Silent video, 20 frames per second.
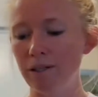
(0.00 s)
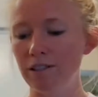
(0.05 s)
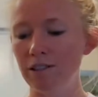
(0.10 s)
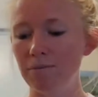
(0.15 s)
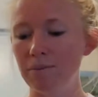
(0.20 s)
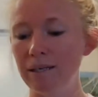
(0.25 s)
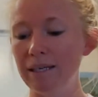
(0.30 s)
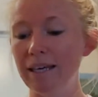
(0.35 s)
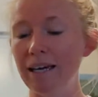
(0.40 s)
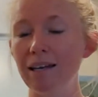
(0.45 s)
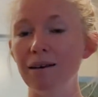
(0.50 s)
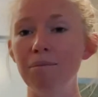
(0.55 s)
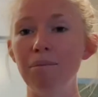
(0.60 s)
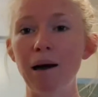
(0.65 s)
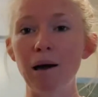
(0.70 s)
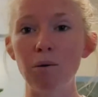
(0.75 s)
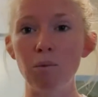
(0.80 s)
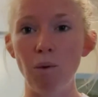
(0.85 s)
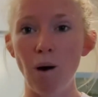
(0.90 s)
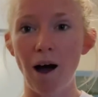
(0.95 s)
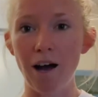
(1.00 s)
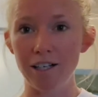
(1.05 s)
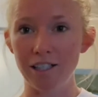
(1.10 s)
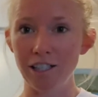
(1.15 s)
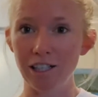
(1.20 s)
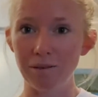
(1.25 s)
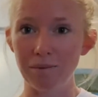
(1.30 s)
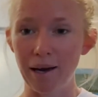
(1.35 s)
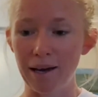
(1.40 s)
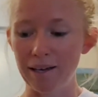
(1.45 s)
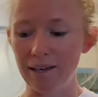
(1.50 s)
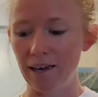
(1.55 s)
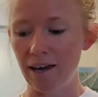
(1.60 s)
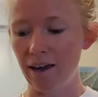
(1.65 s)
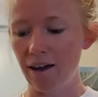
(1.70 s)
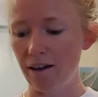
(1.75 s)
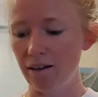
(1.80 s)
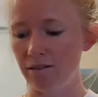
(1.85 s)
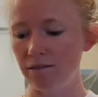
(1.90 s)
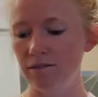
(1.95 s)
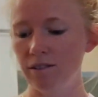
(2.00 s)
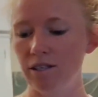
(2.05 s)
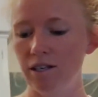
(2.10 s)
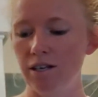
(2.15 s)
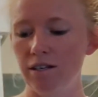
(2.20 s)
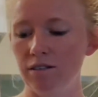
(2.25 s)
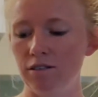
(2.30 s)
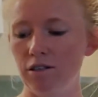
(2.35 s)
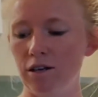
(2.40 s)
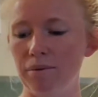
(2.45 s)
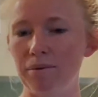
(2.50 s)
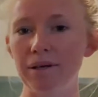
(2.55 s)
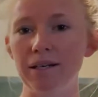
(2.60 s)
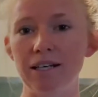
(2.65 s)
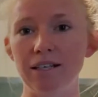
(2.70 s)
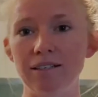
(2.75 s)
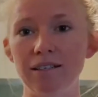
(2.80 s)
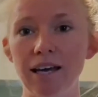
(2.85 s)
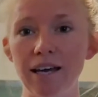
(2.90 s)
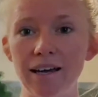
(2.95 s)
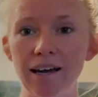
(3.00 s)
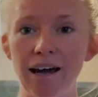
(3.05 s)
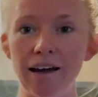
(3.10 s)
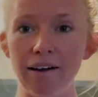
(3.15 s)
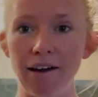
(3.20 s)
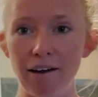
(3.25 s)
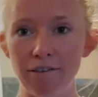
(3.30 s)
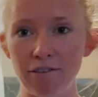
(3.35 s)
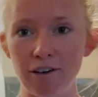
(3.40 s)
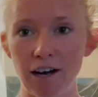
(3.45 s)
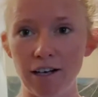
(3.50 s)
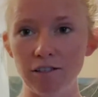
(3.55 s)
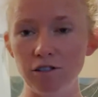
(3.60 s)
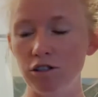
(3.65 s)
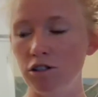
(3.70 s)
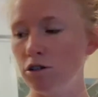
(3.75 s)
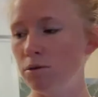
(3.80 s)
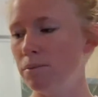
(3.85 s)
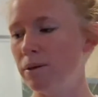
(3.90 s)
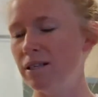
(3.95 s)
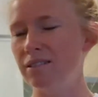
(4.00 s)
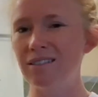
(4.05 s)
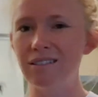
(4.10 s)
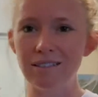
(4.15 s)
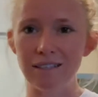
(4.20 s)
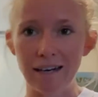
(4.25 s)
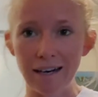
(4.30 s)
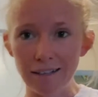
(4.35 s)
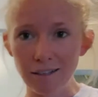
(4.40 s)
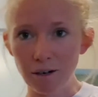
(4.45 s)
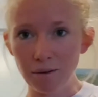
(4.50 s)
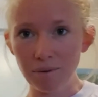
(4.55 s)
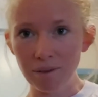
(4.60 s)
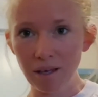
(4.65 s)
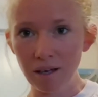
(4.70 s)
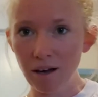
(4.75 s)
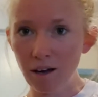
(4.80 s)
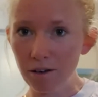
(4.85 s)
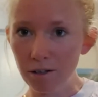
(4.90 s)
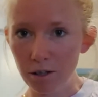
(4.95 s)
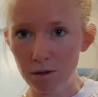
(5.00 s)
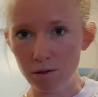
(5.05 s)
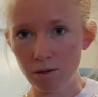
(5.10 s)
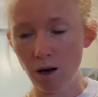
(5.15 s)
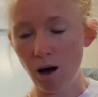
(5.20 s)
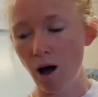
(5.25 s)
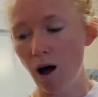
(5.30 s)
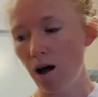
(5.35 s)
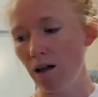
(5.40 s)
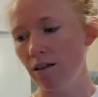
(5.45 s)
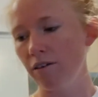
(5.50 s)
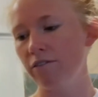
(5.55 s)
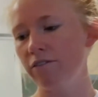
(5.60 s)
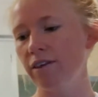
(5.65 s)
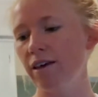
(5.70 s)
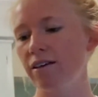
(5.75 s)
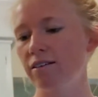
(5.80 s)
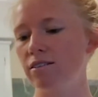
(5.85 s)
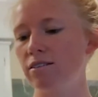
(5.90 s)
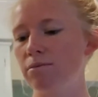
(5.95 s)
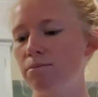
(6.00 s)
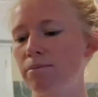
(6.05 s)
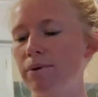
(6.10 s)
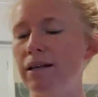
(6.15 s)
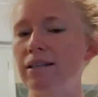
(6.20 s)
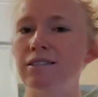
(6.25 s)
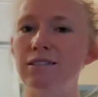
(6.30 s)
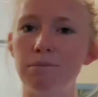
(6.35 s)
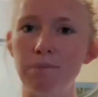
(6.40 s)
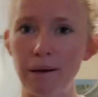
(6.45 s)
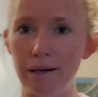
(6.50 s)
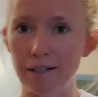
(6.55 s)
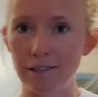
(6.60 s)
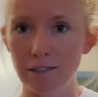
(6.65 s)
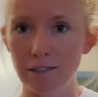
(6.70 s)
going to begin by washing my kale. So I'm going to take, I've got 2 pieces, and I don't think I'll use all of this, but it's